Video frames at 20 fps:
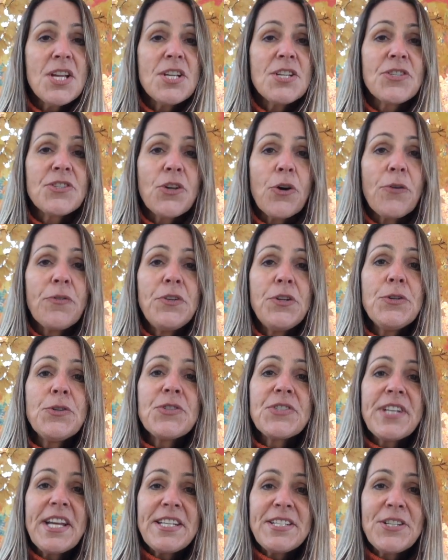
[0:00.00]
So if you
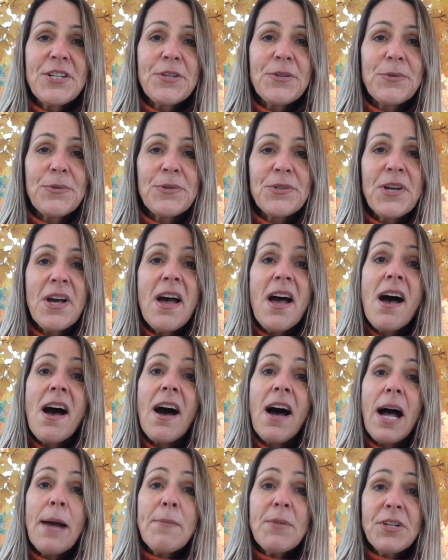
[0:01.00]
stay tuned,
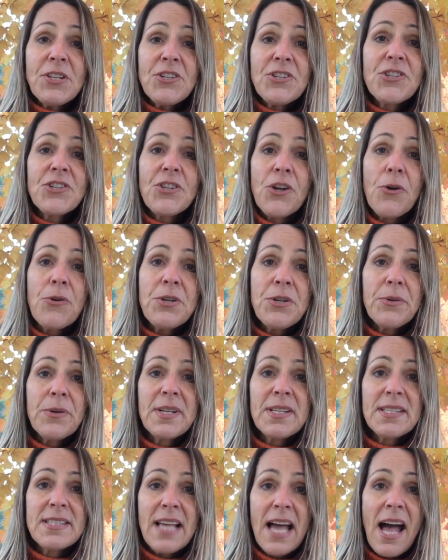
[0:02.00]
I'm going to show you
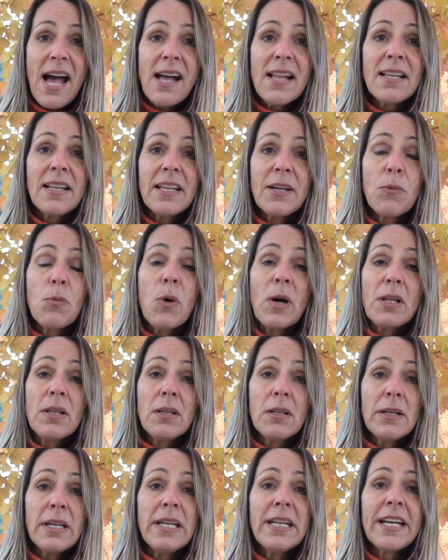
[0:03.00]
exactly what
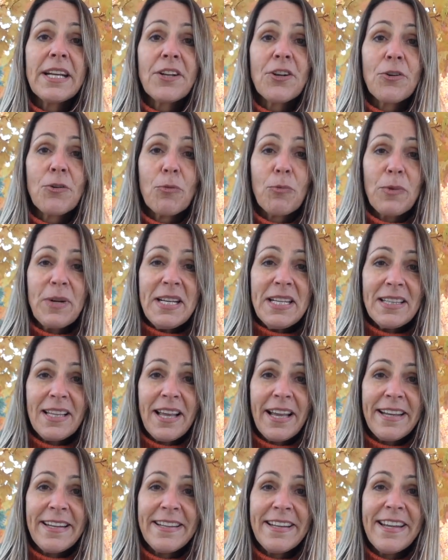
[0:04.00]
looking at a green
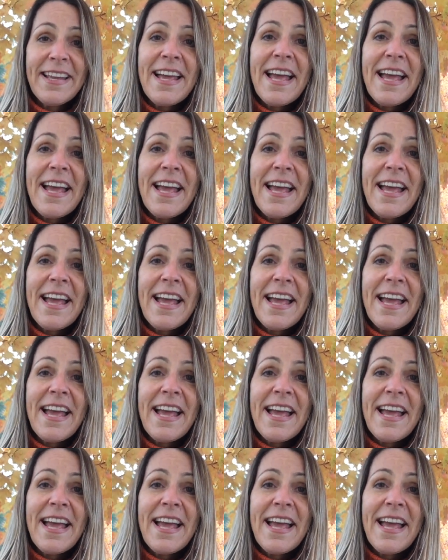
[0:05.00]
light